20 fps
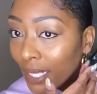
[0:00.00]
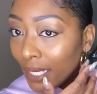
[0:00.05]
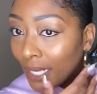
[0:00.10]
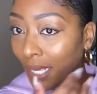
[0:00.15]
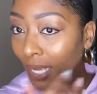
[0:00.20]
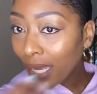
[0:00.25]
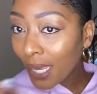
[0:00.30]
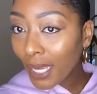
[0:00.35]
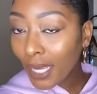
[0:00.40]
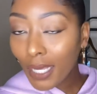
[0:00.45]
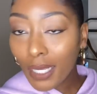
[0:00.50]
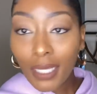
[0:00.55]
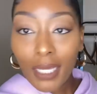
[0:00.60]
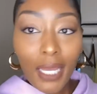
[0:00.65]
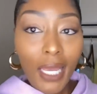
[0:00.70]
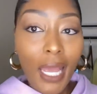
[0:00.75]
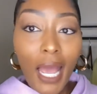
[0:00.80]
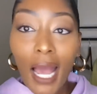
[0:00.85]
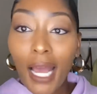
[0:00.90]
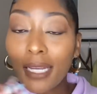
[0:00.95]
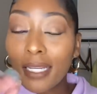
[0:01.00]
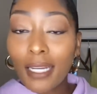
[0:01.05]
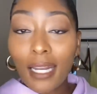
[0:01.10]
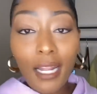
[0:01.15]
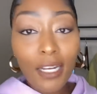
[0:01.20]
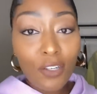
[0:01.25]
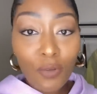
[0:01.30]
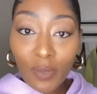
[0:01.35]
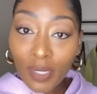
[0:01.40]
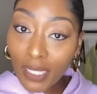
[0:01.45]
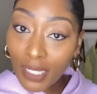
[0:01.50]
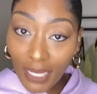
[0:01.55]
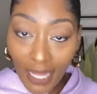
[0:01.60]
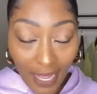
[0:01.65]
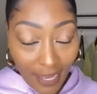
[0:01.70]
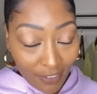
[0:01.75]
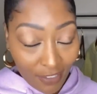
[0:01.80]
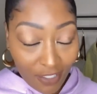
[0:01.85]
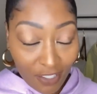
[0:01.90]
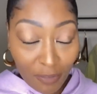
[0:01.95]
Okay. I did not do any
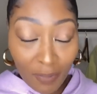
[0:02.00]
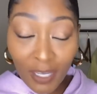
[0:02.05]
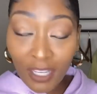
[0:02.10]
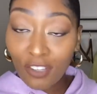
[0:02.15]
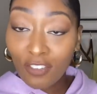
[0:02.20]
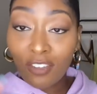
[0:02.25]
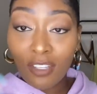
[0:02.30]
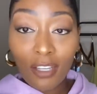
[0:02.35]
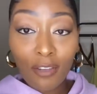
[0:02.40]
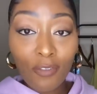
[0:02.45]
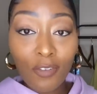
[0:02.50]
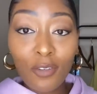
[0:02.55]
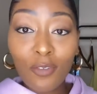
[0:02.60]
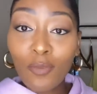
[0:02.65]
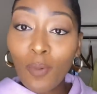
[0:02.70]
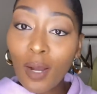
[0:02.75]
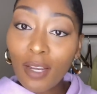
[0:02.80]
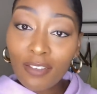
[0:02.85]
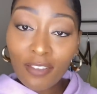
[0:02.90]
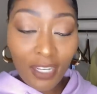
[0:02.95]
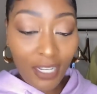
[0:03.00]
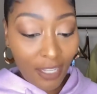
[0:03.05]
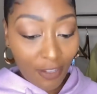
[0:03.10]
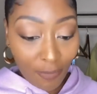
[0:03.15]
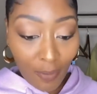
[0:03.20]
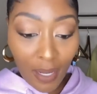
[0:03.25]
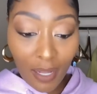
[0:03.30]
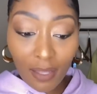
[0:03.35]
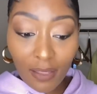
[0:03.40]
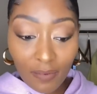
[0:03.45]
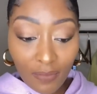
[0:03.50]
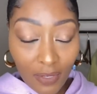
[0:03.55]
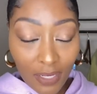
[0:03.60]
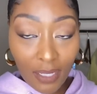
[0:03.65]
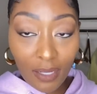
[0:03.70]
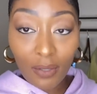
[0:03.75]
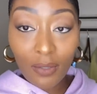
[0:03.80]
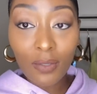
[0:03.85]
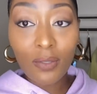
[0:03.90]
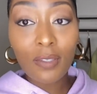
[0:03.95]
lashes because if you've watched any of my other
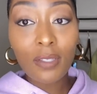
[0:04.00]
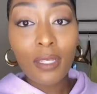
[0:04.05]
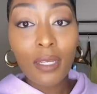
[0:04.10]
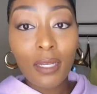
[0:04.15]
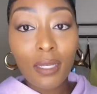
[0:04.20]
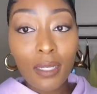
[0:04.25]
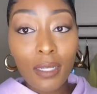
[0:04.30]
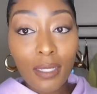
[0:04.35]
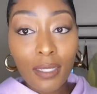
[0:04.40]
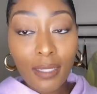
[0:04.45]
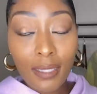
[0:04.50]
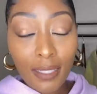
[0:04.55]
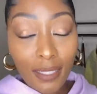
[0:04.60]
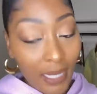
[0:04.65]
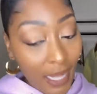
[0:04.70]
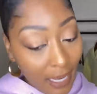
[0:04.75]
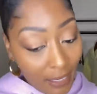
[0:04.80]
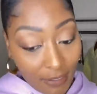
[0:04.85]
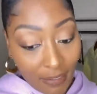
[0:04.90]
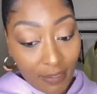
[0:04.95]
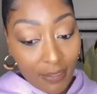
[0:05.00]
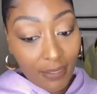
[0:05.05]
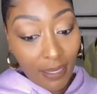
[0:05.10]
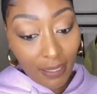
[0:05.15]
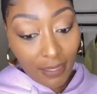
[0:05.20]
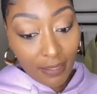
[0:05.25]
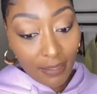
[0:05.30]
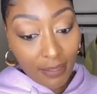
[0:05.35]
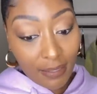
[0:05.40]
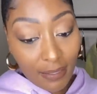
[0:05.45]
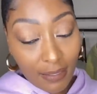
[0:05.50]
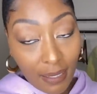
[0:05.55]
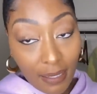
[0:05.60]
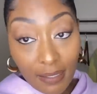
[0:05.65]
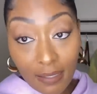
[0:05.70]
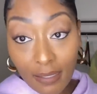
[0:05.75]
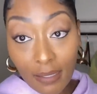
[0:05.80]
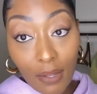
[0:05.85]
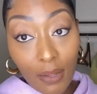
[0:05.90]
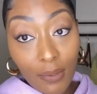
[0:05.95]
videos, the lashes takes
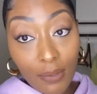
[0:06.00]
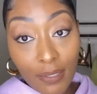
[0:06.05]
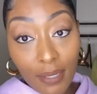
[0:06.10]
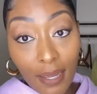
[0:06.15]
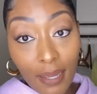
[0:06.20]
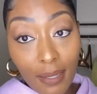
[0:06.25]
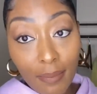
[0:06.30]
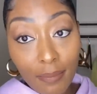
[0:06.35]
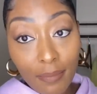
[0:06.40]
takes a long time.